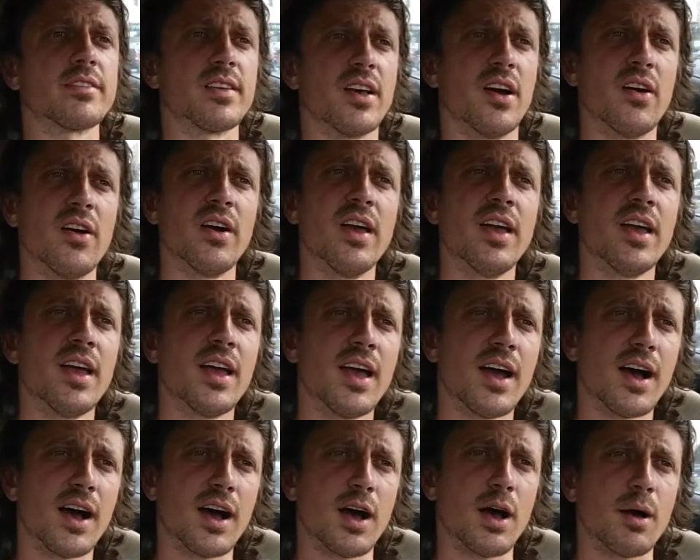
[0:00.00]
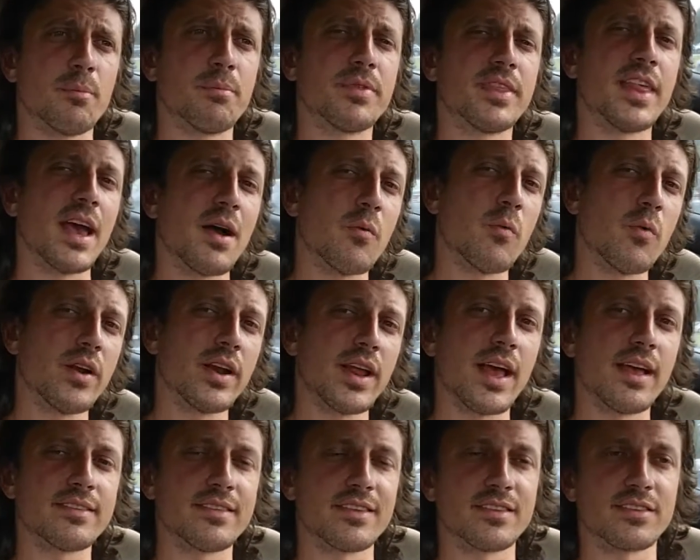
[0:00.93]
So that one
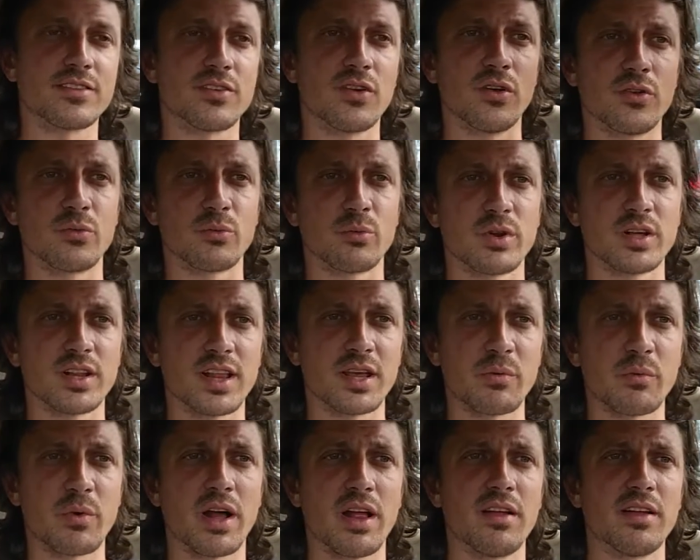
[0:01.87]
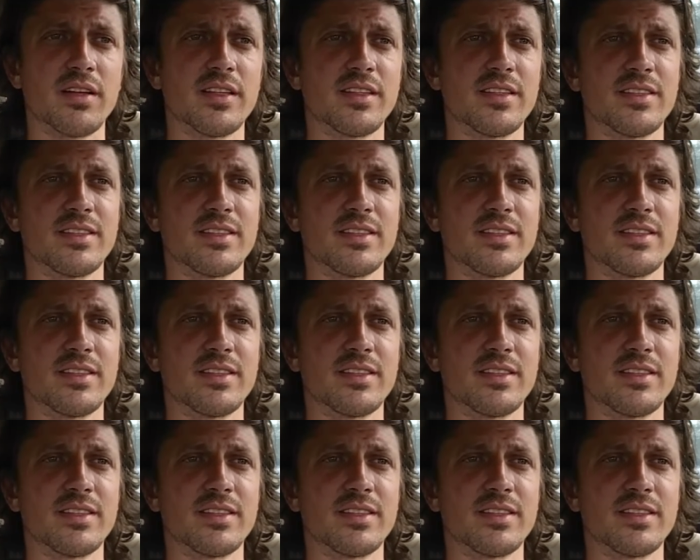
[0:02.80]
hasn't sold really well.